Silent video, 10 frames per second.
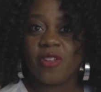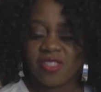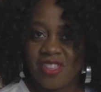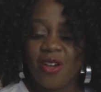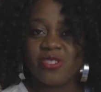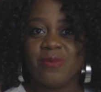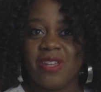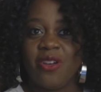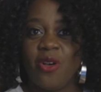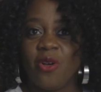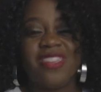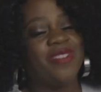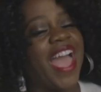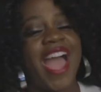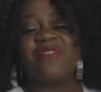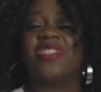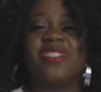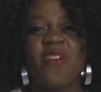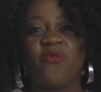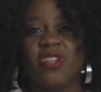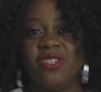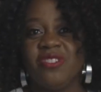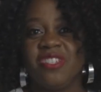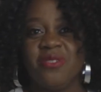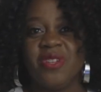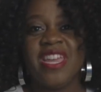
That's the ultimate goal. And you have to love what you do,